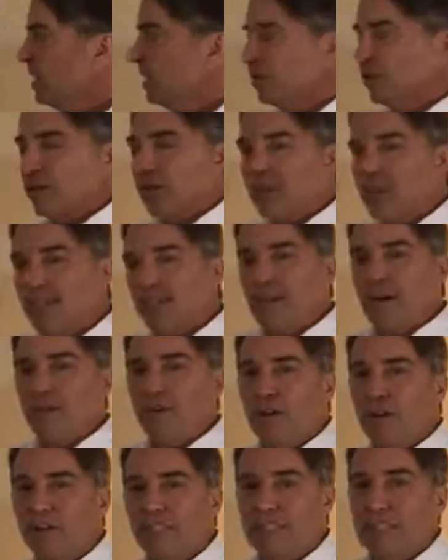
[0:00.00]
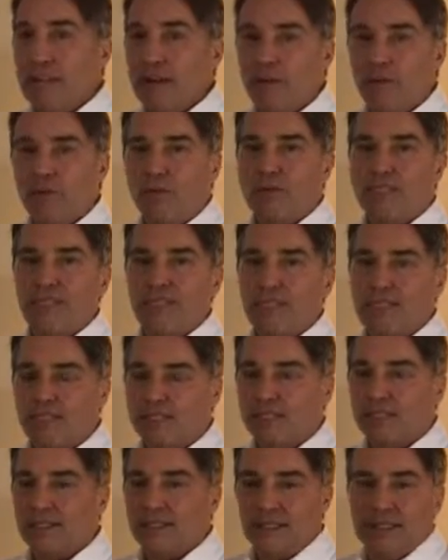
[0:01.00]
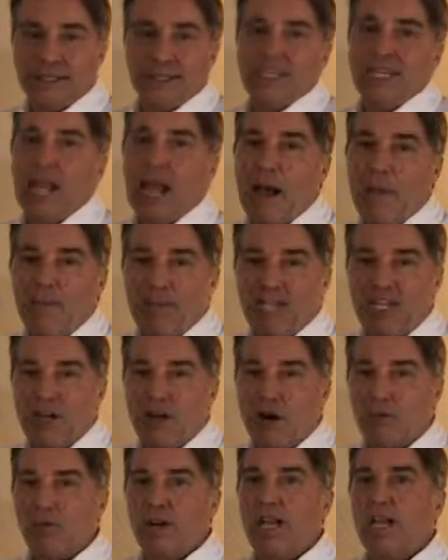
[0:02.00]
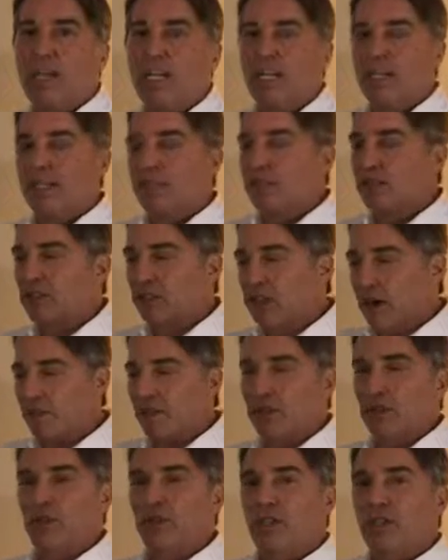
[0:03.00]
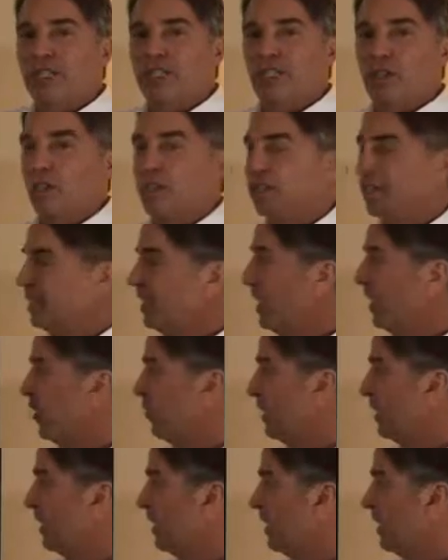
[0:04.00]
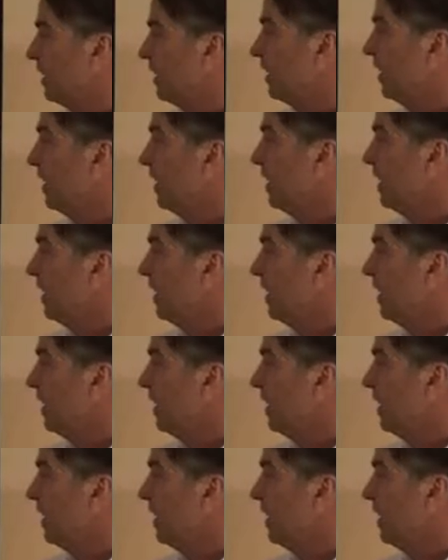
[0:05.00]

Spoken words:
So there's a number of examples, and this is happening already, and there's opportunities to accelerate this.